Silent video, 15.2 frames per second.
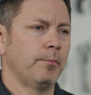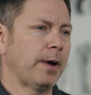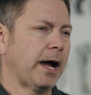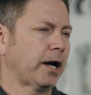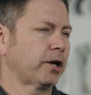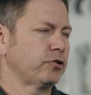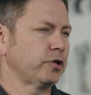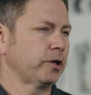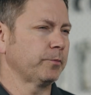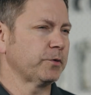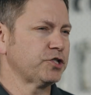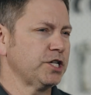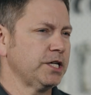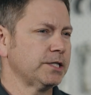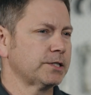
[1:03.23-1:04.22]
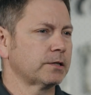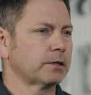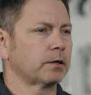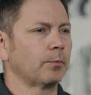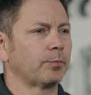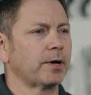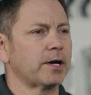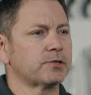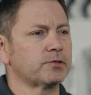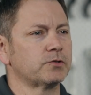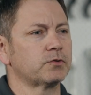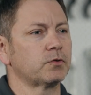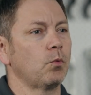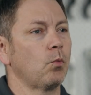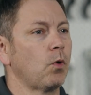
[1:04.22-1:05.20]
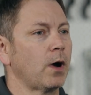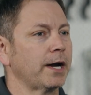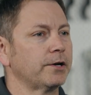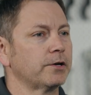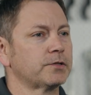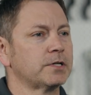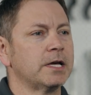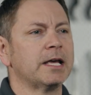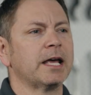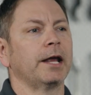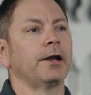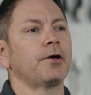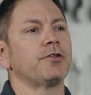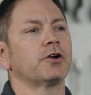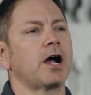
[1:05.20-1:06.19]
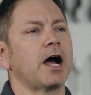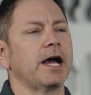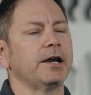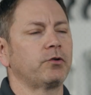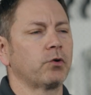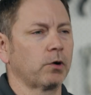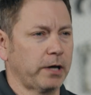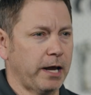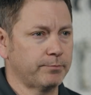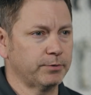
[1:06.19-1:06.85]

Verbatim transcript: packaging machines, compressors, winders, and other high torque